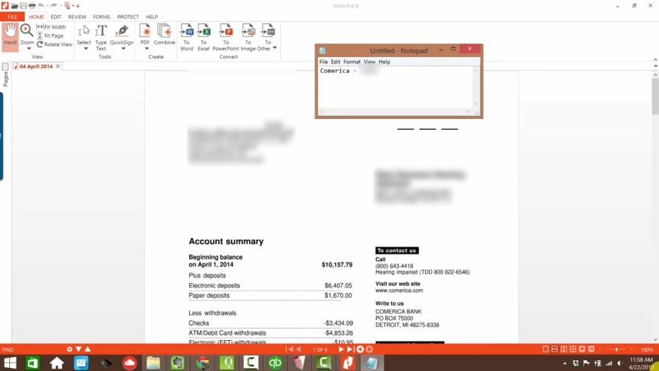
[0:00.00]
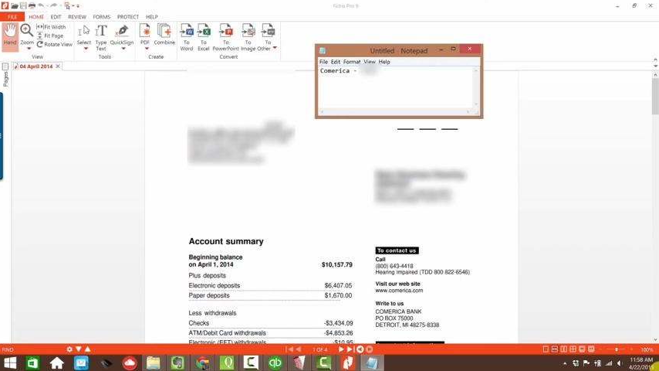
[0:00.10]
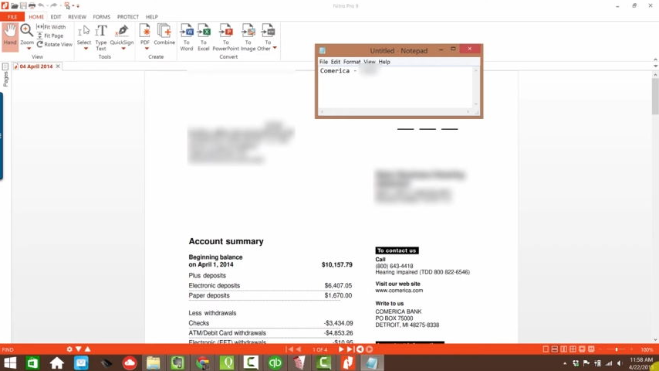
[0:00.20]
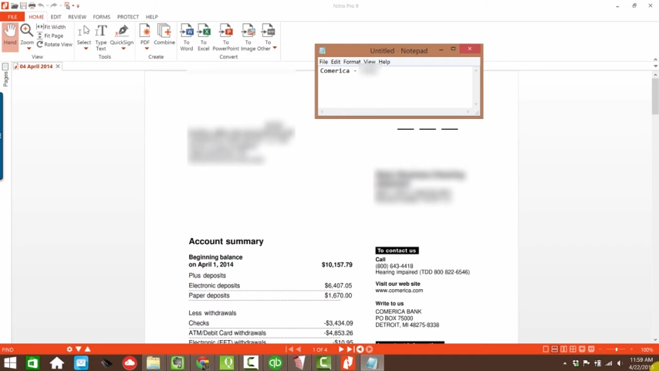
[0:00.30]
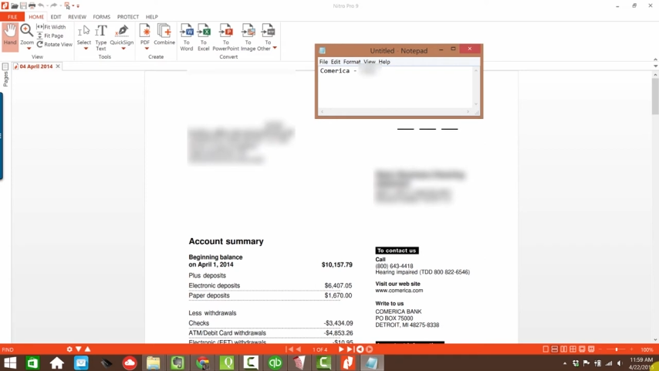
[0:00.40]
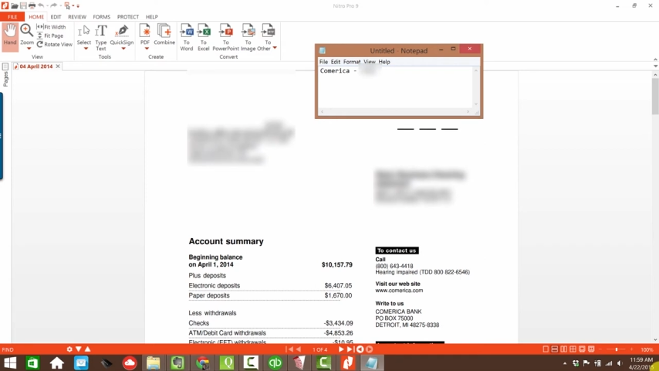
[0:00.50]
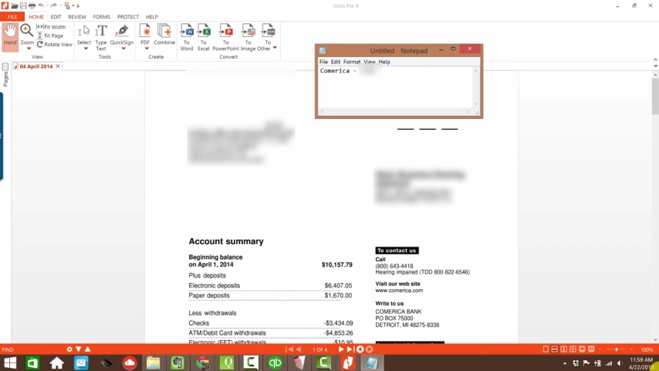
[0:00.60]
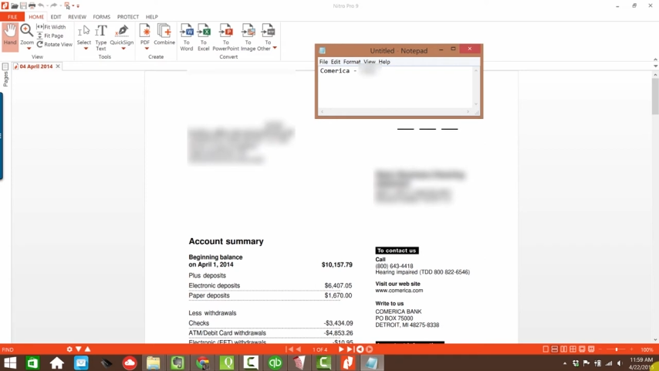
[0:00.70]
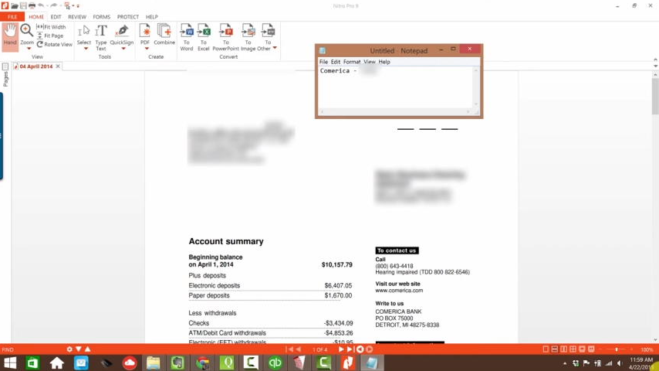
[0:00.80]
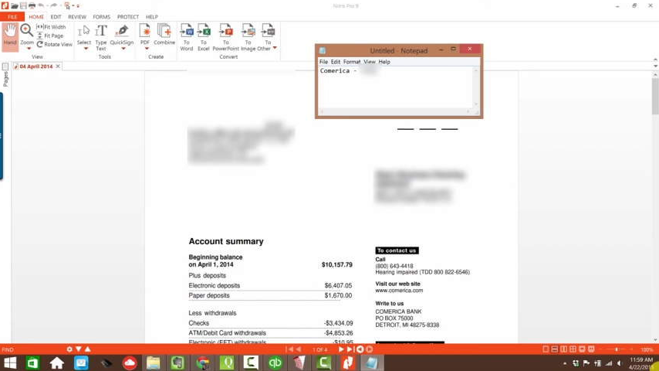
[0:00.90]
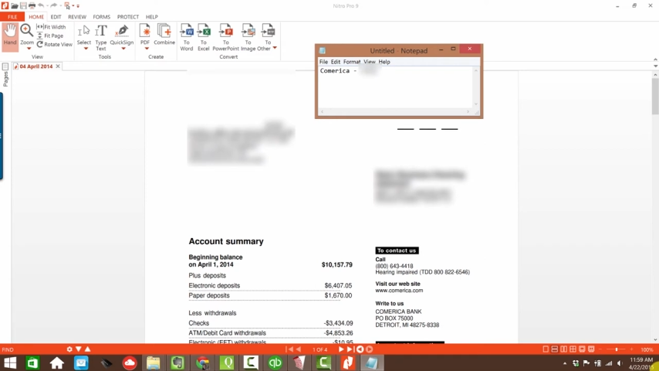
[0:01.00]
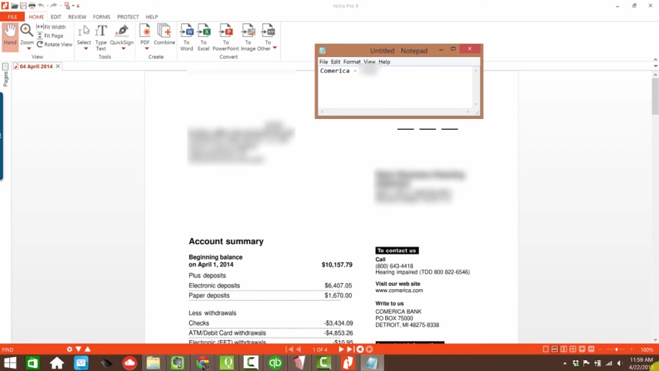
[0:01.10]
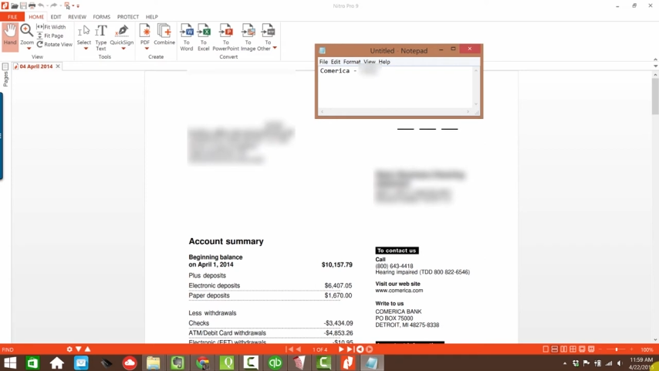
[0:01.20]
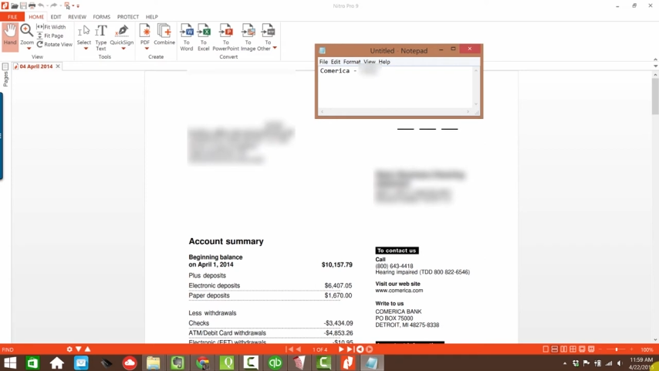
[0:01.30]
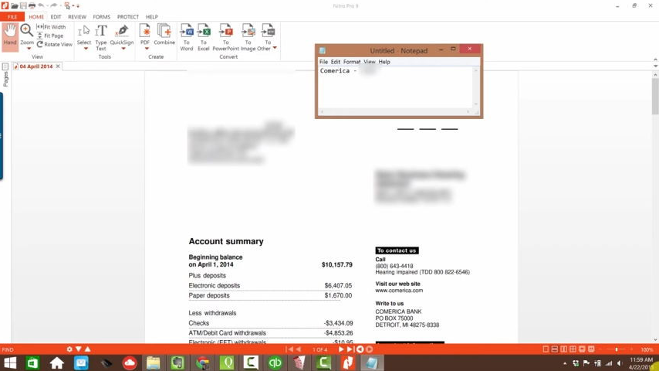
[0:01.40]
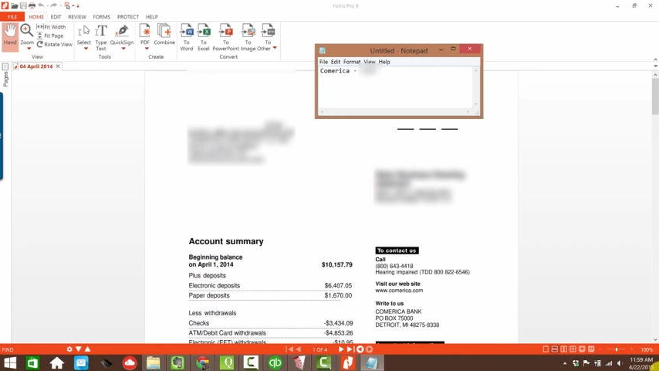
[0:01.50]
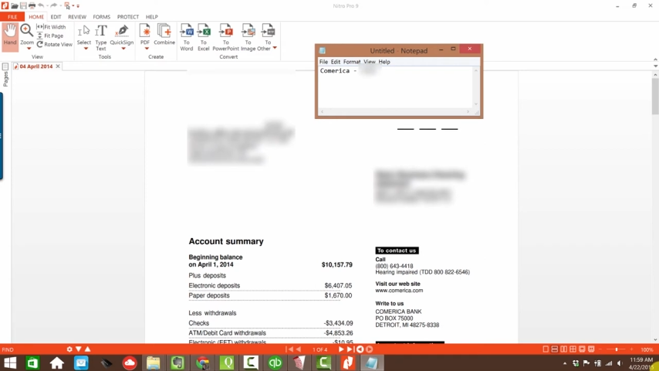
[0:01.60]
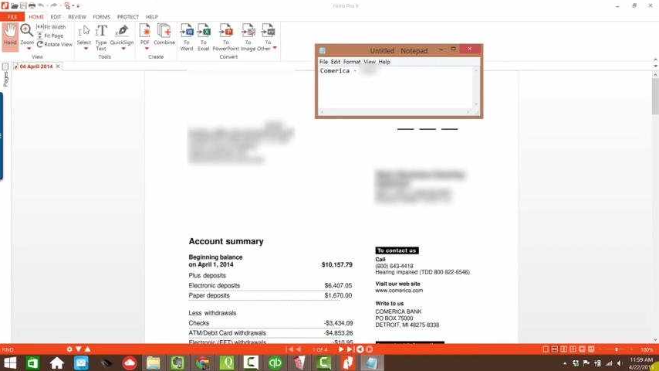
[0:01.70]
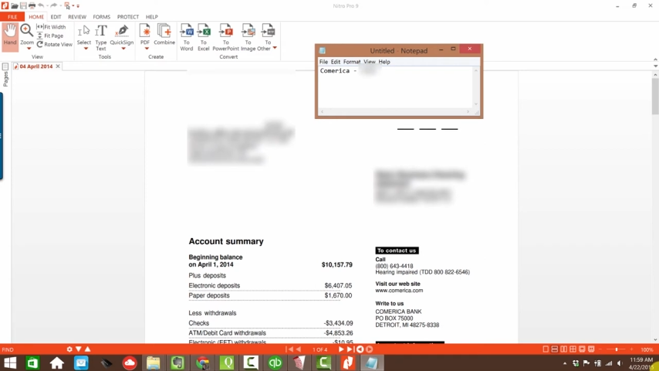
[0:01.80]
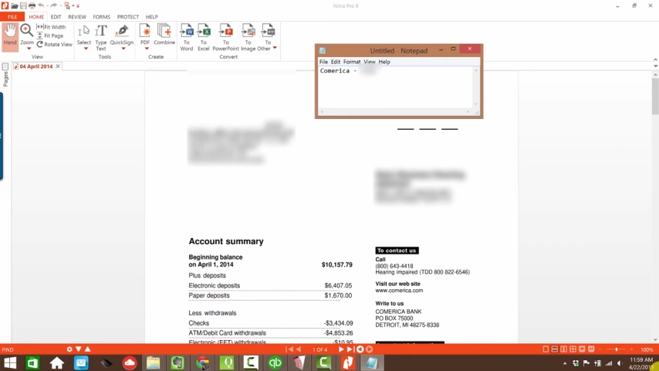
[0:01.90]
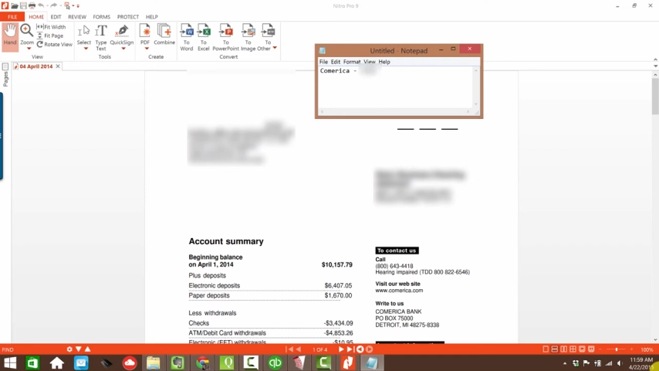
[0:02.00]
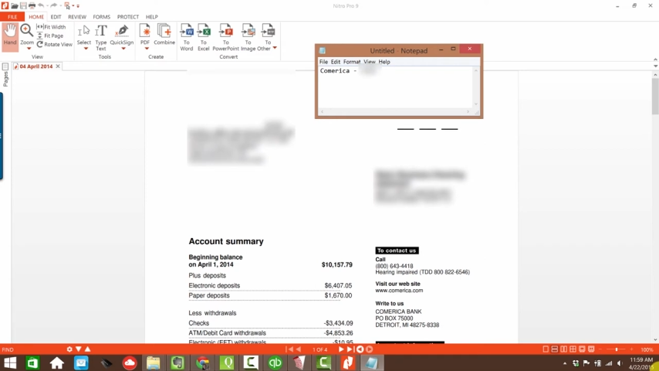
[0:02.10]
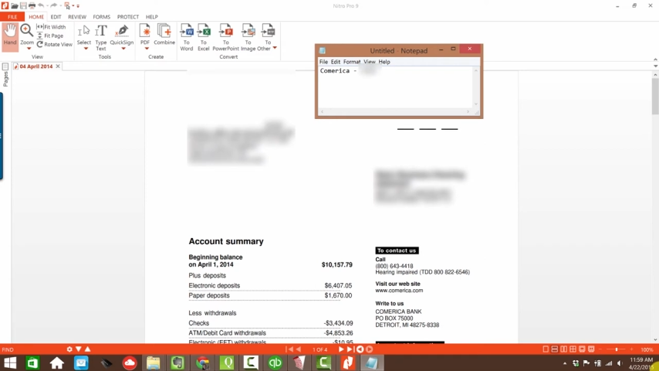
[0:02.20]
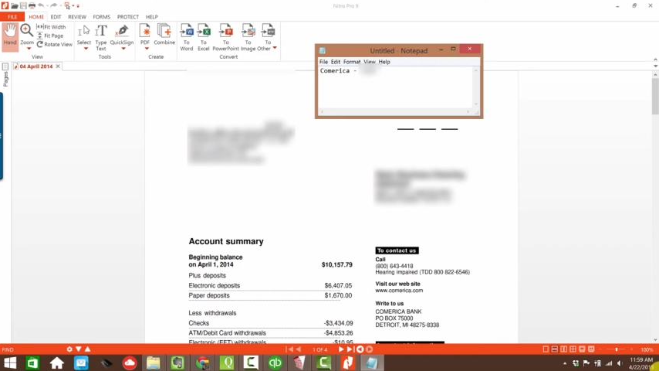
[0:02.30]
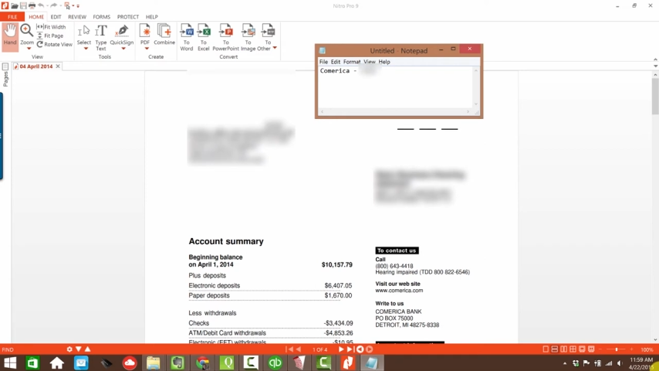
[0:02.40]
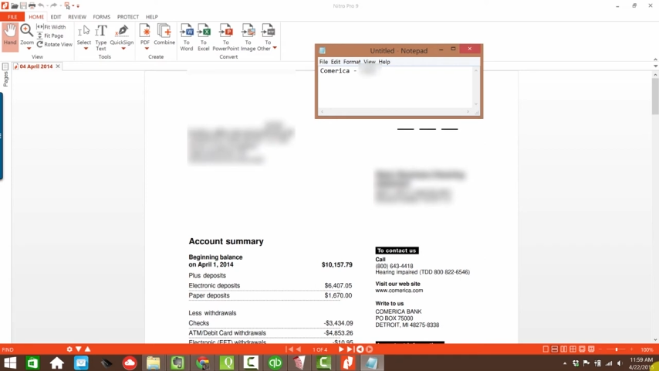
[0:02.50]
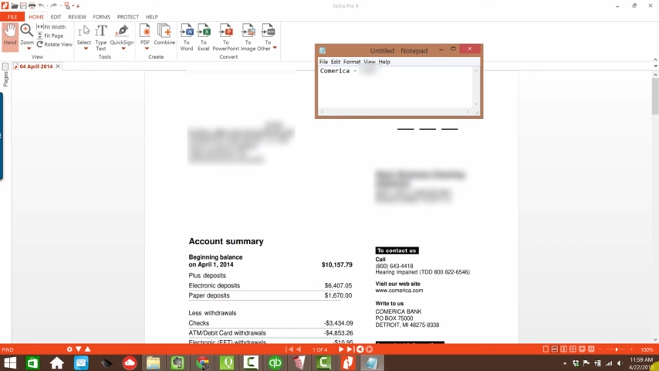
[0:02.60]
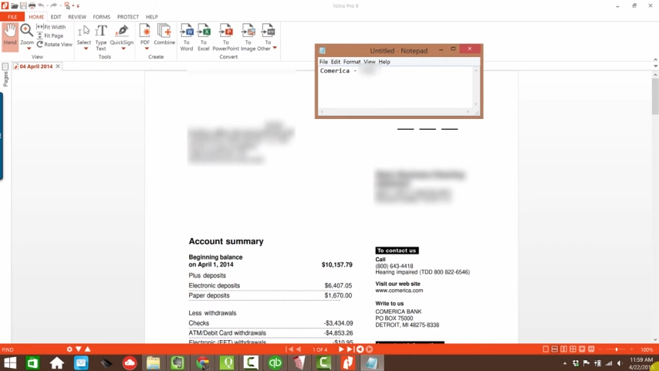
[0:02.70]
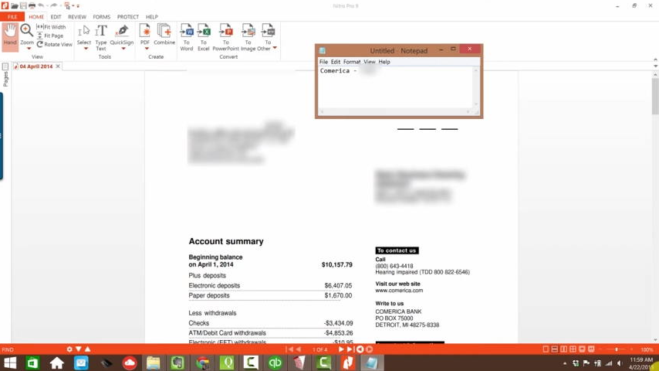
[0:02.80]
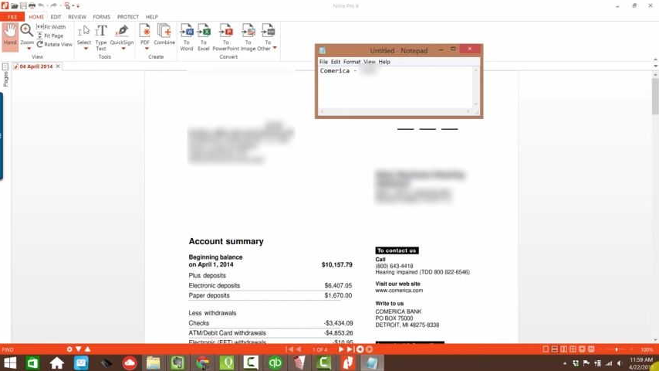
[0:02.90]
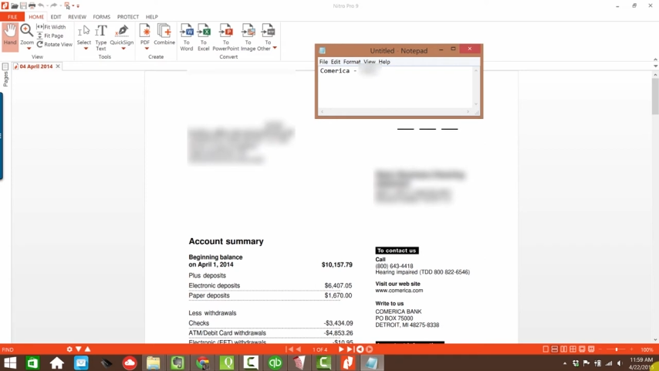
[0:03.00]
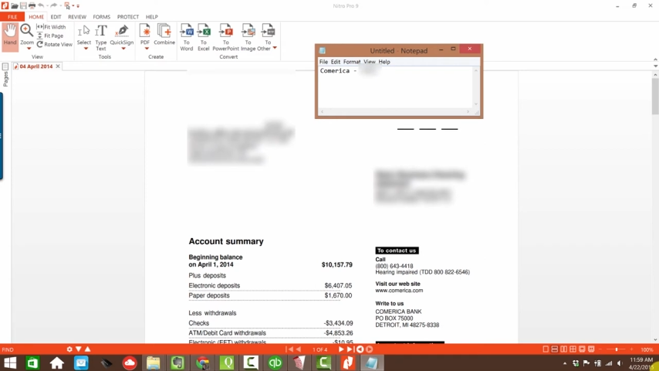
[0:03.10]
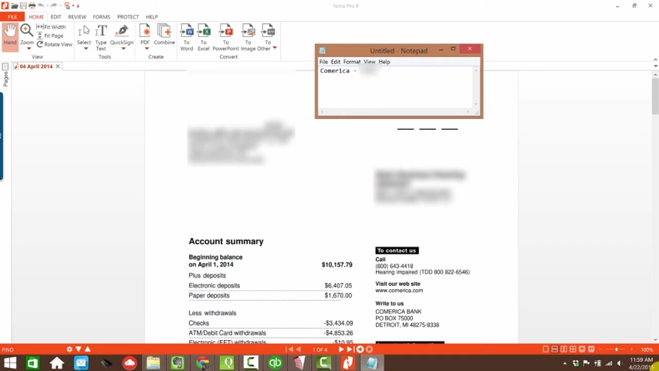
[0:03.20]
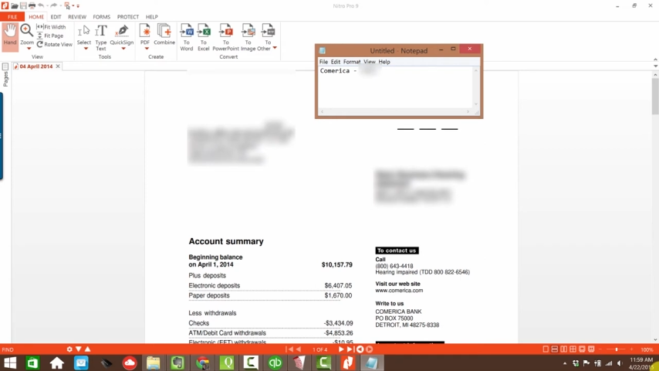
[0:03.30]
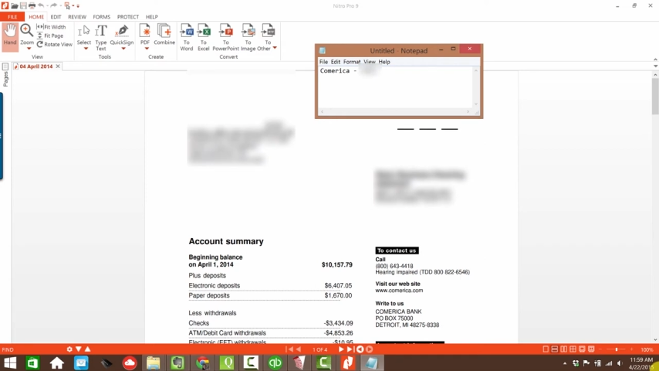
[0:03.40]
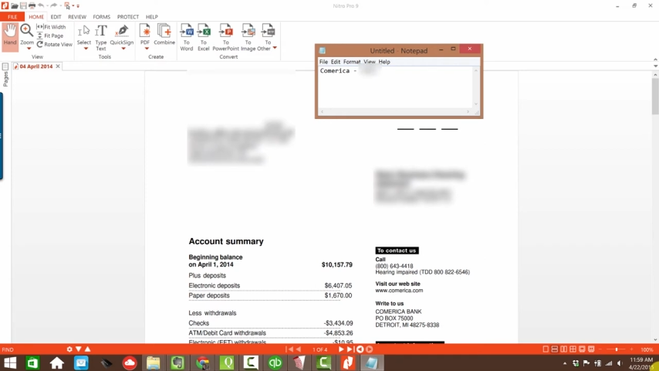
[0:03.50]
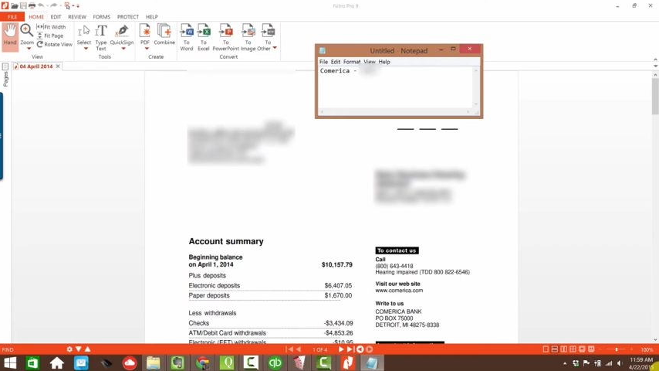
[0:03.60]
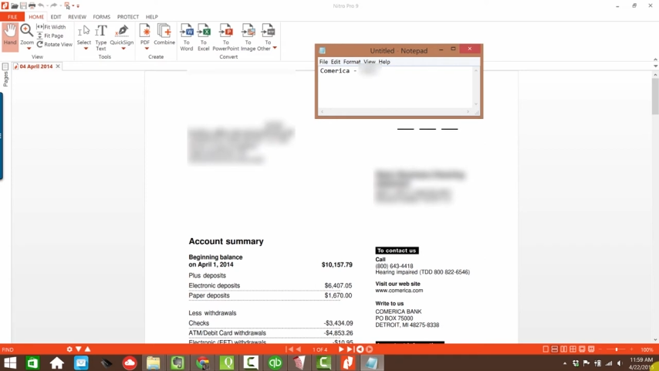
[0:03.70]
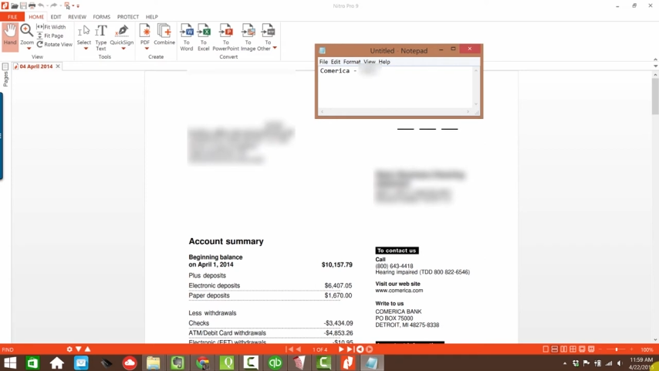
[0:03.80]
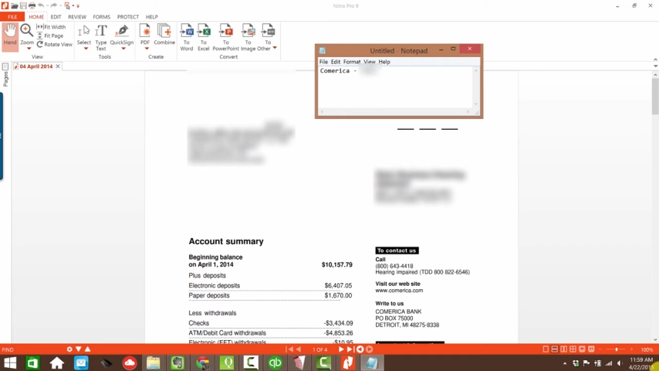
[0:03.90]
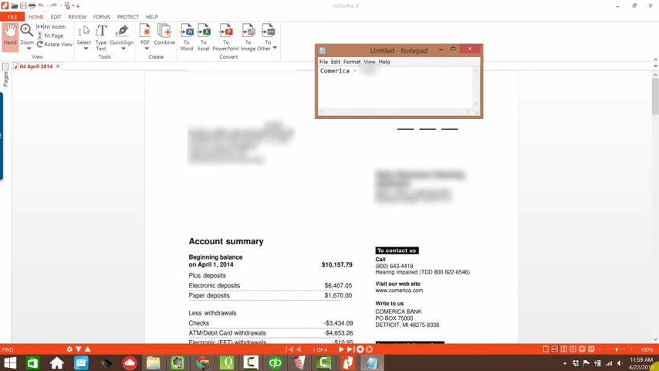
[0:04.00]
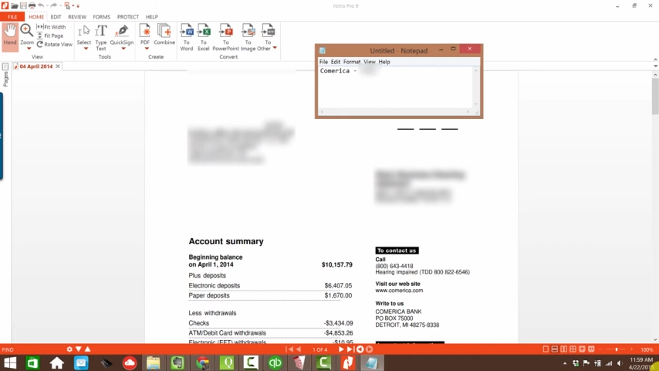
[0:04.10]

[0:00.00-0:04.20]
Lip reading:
(no speaker visible)